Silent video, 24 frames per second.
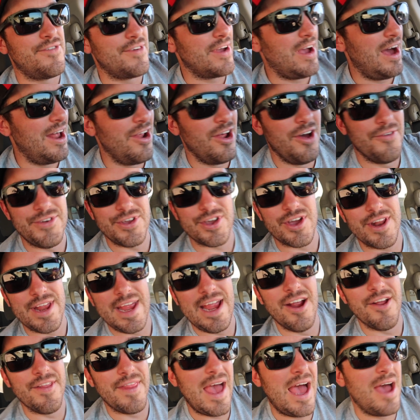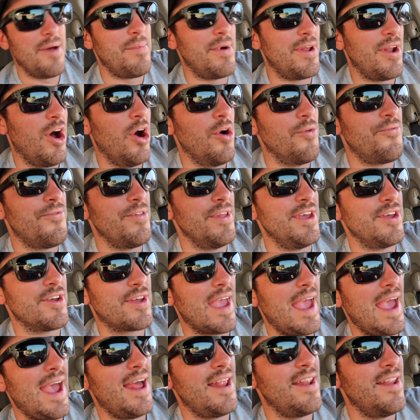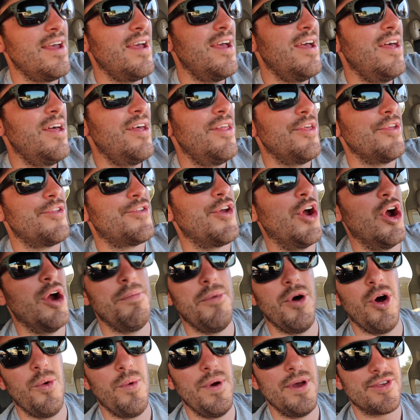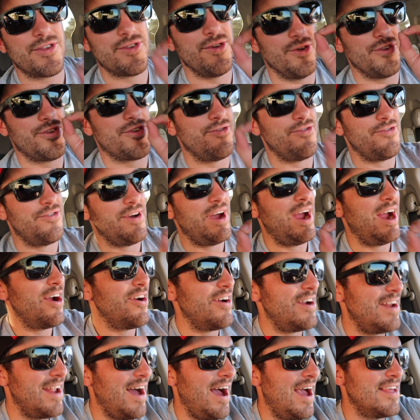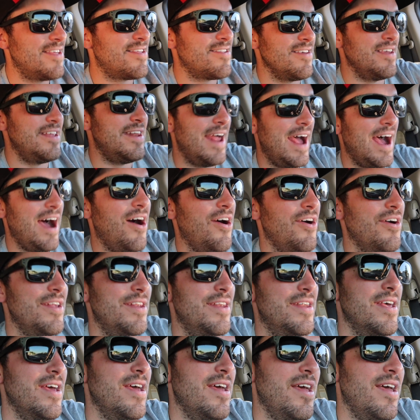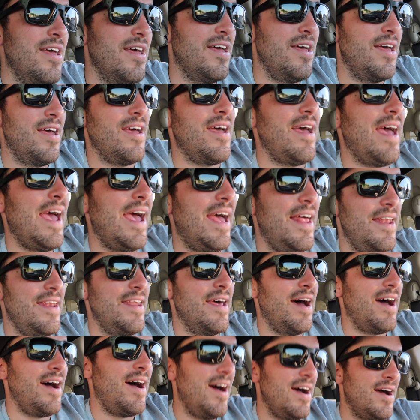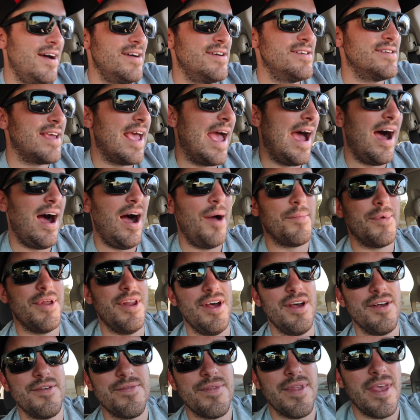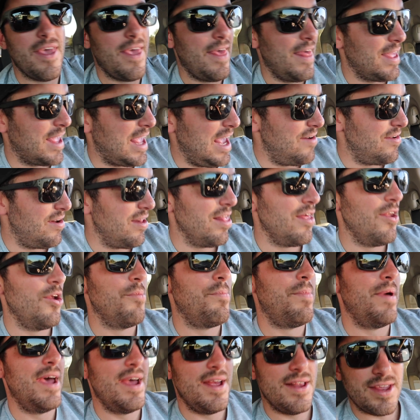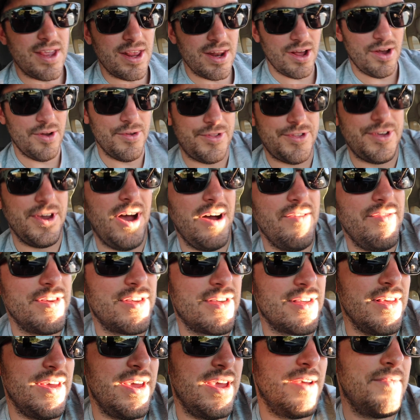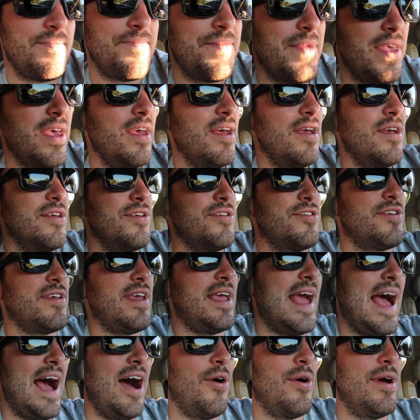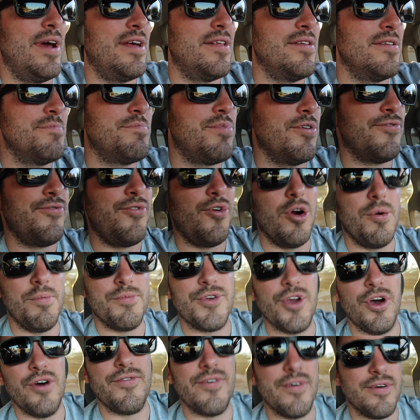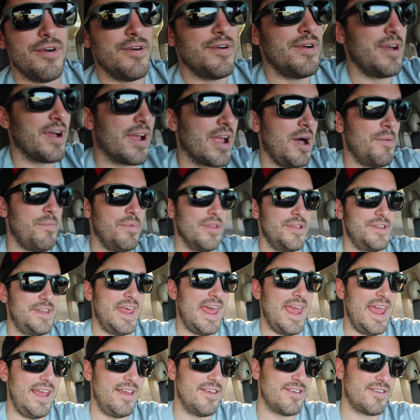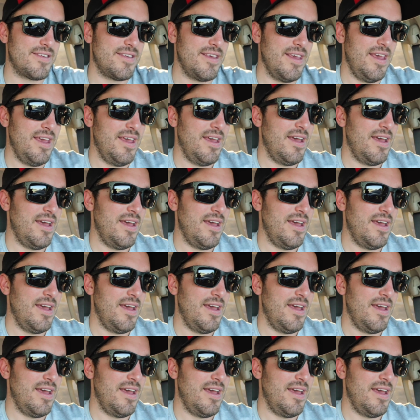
I don't know if you can hear that, but hopefully you can. The turbo whistles very nicely now, and yeah, I'm gonna give it a little bit, you know, to obviously see how it performs over a couple of days,